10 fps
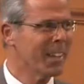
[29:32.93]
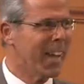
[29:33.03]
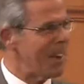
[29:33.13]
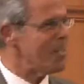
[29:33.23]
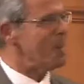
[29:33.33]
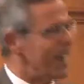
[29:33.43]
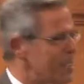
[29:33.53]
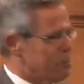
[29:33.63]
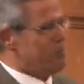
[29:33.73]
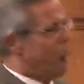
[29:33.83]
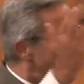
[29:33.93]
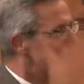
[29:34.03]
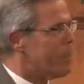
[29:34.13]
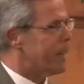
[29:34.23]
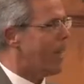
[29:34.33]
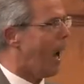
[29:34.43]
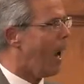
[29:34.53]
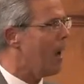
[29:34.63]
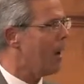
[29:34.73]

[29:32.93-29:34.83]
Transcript: Everybody's bumping you.